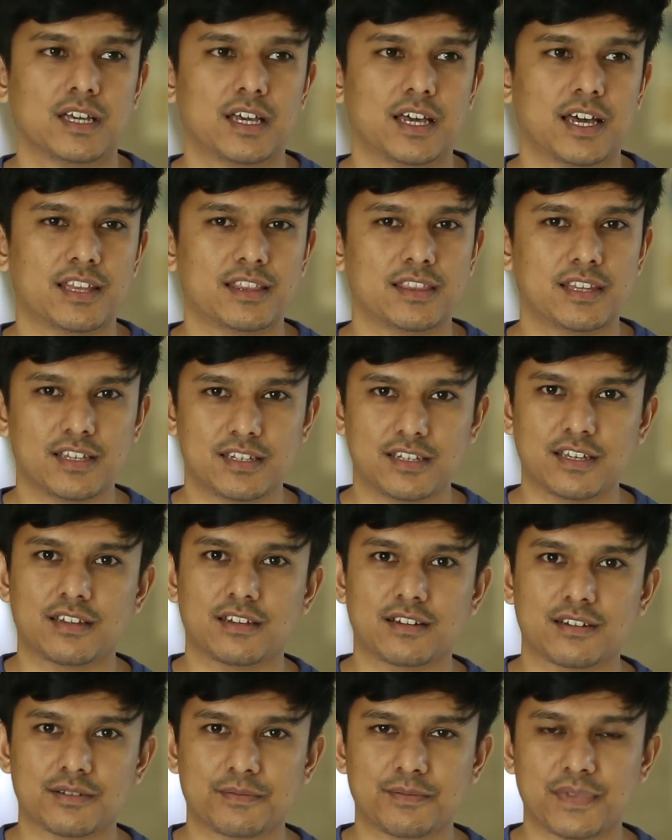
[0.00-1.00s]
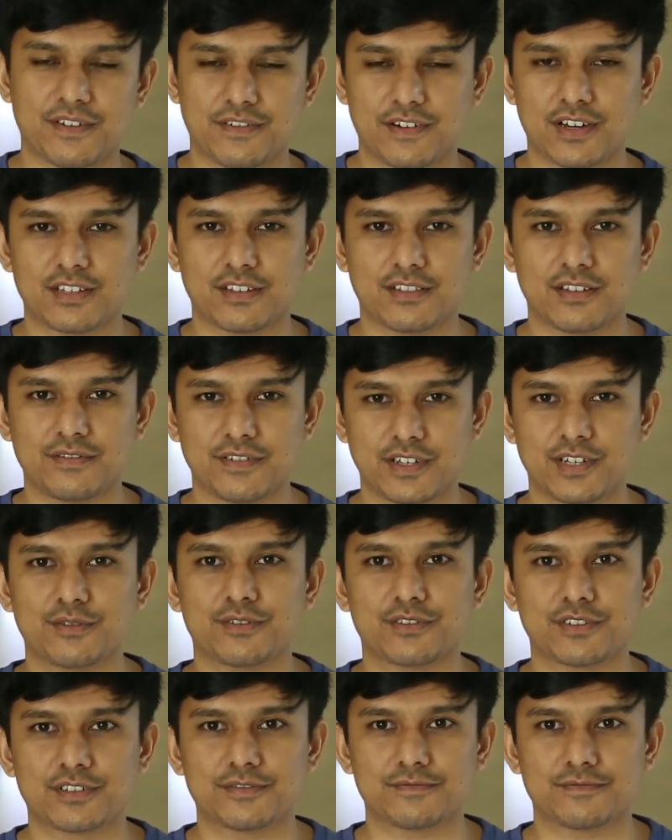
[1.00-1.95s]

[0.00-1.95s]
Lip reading: And they take care of my father-in-law very good.